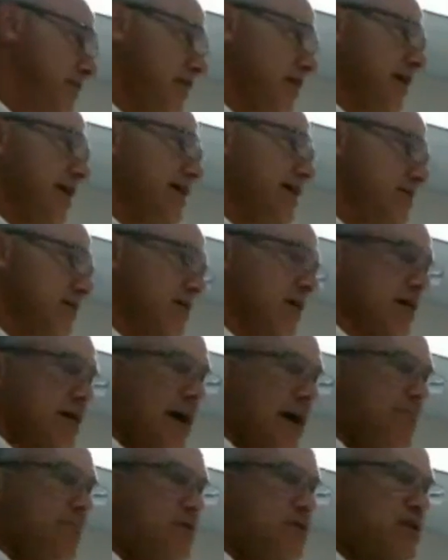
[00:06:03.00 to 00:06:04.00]
has
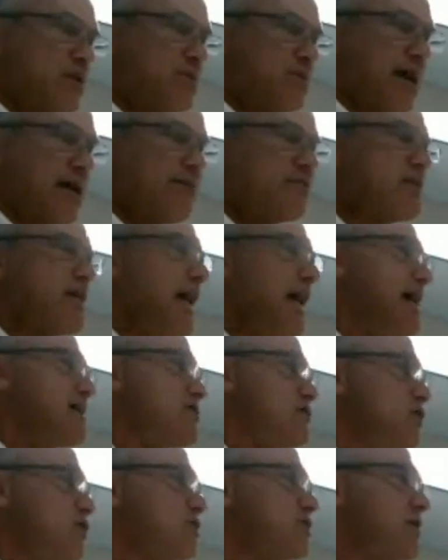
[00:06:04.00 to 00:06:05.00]
accomplished some kind of
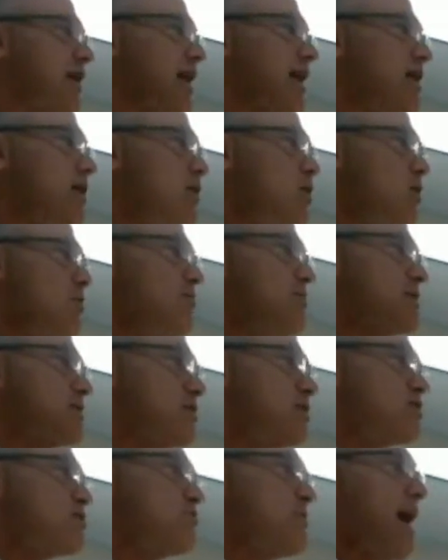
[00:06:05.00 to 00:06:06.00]
task, you'll say
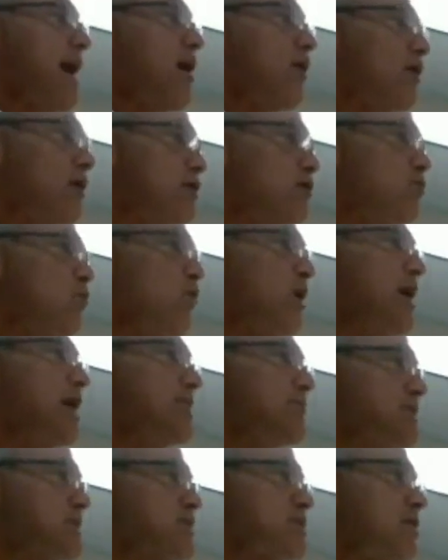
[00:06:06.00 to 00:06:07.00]
Mrs. Mallard
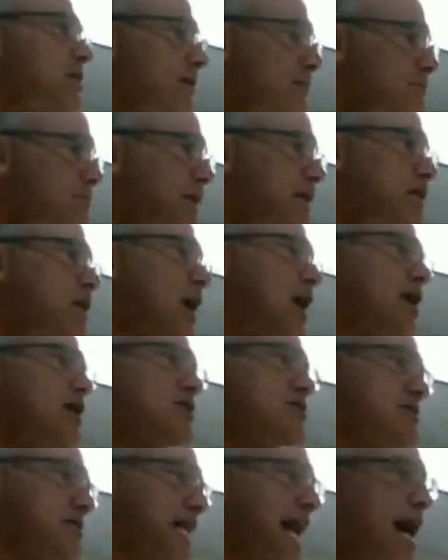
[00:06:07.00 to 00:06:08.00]
weeps
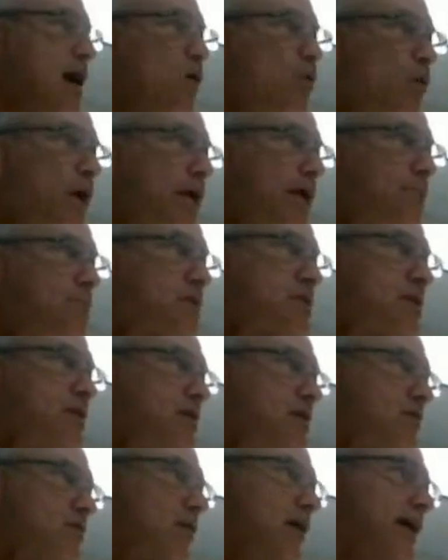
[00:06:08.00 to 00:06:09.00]
because, not weeped,
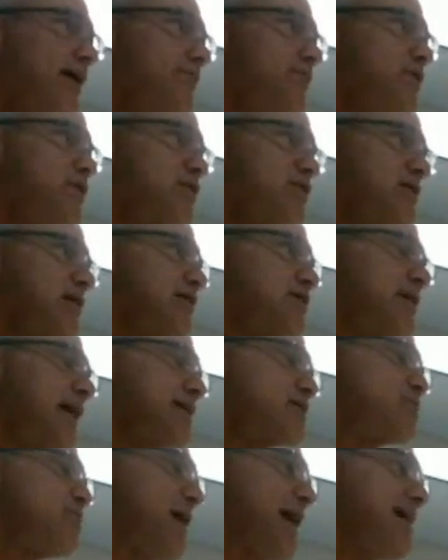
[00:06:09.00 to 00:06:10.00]
right?
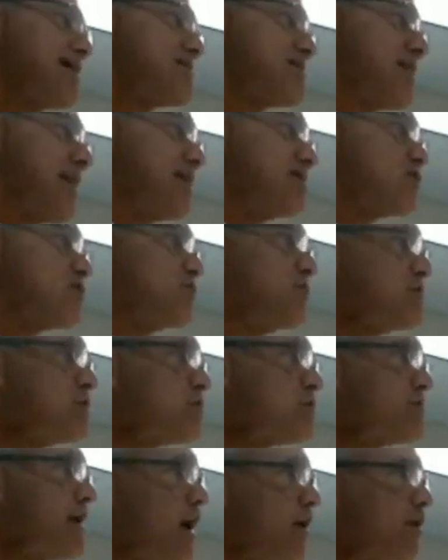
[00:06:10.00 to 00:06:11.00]
That's past tense.
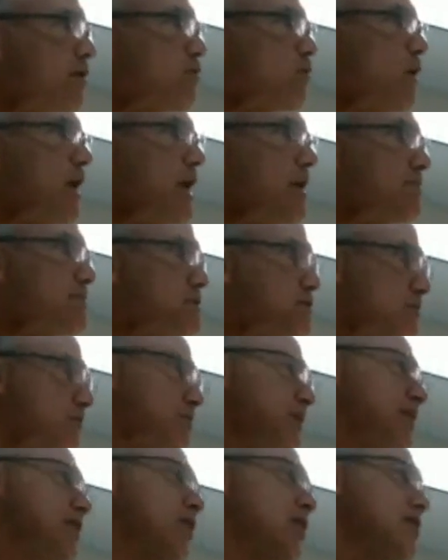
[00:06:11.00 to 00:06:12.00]
Mrs. Mallard weeps
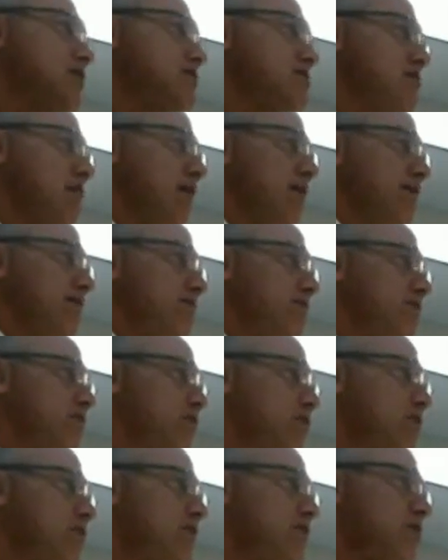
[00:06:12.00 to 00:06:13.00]
because of
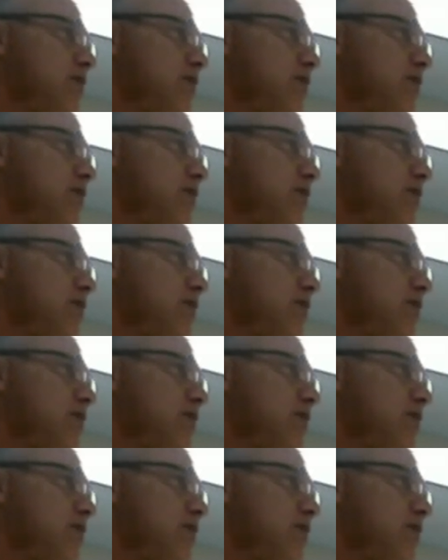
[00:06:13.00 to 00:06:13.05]
her